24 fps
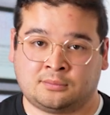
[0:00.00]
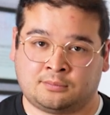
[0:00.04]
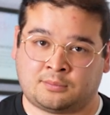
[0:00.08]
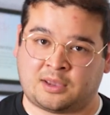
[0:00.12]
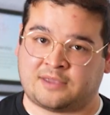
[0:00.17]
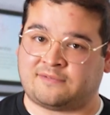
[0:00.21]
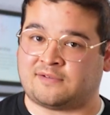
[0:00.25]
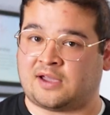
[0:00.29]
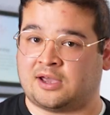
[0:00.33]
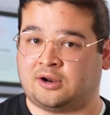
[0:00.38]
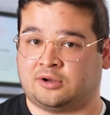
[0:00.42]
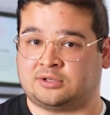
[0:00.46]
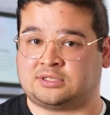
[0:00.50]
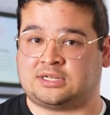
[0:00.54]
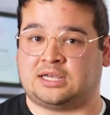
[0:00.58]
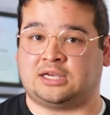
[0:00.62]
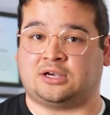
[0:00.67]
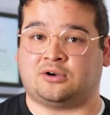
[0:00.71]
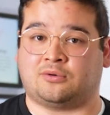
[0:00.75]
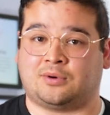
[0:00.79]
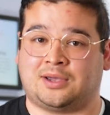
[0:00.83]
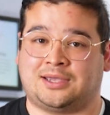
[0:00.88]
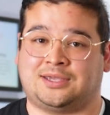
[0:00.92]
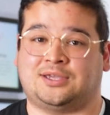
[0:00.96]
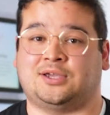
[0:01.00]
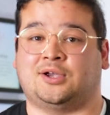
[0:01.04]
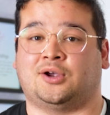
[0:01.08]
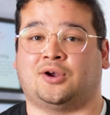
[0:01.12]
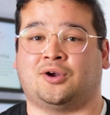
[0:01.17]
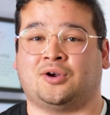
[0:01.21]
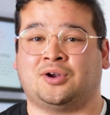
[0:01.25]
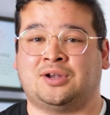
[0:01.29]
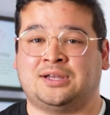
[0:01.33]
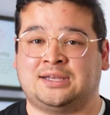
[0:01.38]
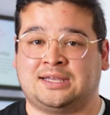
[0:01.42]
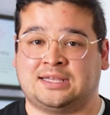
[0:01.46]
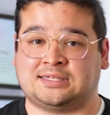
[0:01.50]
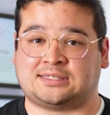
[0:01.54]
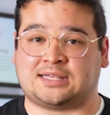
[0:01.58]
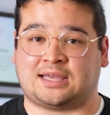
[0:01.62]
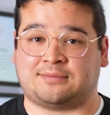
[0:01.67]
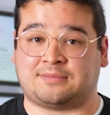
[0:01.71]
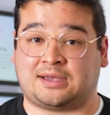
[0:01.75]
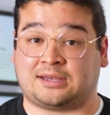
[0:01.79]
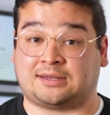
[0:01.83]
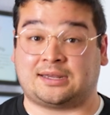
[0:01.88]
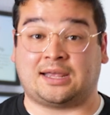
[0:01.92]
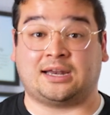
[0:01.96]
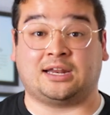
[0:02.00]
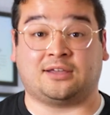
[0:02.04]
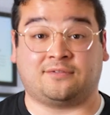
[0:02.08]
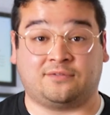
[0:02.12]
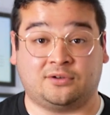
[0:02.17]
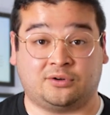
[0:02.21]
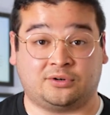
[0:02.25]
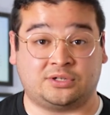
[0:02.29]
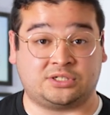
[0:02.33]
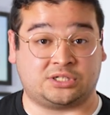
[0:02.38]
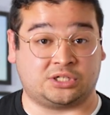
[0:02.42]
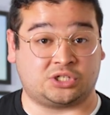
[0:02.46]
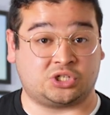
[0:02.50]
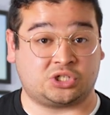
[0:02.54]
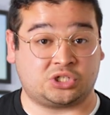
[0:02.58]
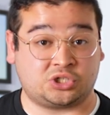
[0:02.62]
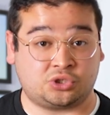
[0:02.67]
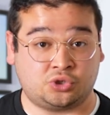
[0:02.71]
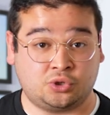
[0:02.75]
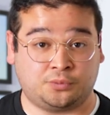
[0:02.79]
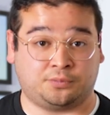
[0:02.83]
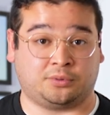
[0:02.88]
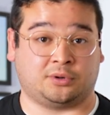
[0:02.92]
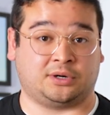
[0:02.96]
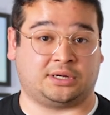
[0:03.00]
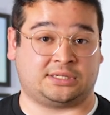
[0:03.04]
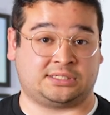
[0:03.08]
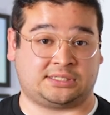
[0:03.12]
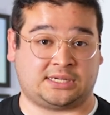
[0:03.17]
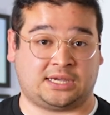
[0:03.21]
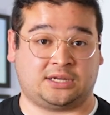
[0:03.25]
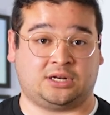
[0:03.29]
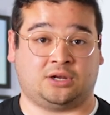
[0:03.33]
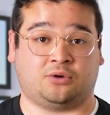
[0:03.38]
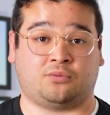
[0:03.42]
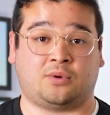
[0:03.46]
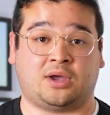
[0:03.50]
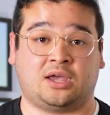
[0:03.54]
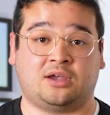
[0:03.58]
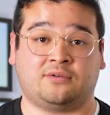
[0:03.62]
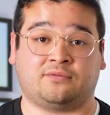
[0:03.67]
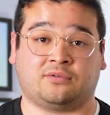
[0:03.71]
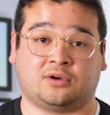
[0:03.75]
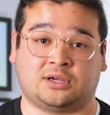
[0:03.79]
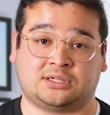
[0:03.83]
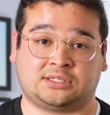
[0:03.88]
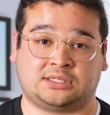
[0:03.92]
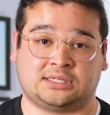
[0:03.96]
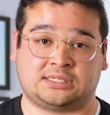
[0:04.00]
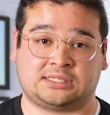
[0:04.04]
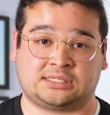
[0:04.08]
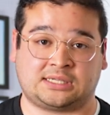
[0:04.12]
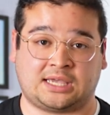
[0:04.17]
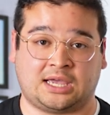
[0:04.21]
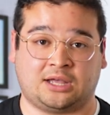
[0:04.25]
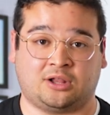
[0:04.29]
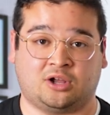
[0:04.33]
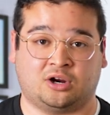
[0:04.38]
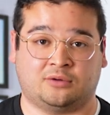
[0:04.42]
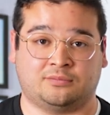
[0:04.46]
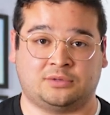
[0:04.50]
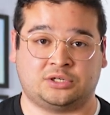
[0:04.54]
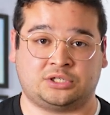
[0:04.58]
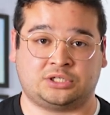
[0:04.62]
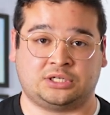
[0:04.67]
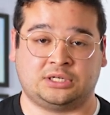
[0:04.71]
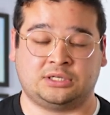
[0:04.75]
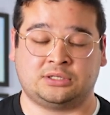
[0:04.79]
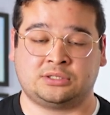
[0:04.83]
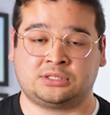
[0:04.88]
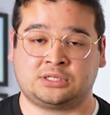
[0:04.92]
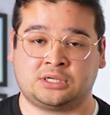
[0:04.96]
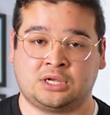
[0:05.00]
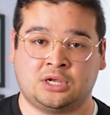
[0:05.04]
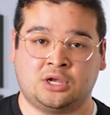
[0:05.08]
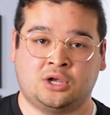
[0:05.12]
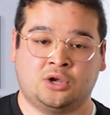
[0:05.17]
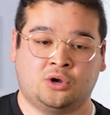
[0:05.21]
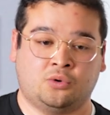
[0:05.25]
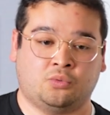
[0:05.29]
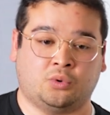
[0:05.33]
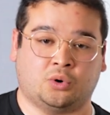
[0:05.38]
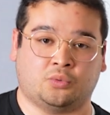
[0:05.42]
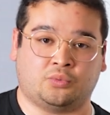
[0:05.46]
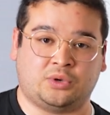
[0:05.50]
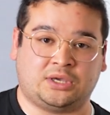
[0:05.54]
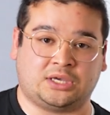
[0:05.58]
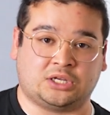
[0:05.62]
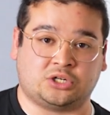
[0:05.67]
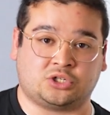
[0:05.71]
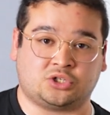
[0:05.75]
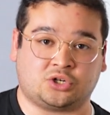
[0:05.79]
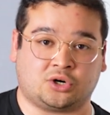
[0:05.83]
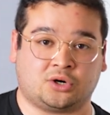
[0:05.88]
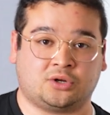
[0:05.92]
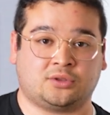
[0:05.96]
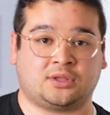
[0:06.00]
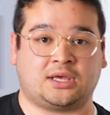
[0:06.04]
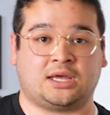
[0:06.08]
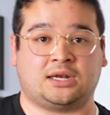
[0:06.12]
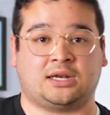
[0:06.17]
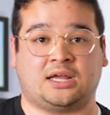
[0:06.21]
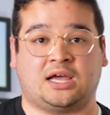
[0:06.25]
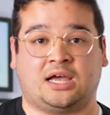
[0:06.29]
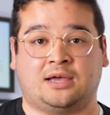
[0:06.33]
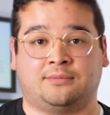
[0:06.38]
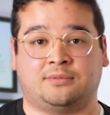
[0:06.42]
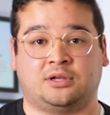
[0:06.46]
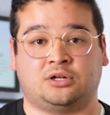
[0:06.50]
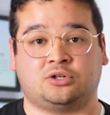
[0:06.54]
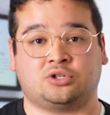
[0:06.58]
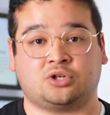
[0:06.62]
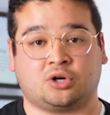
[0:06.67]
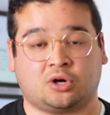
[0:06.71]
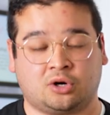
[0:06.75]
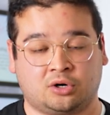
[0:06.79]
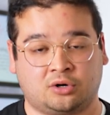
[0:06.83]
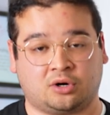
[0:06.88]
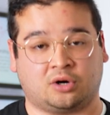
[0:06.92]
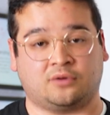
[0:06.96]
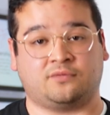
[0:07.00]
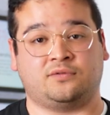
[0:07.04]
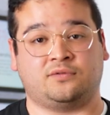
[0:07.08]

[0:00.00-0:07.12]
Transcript: my final takeaway here is that magnetic field is a super exciting way for us to scale our machines where we can turn that knob and turn our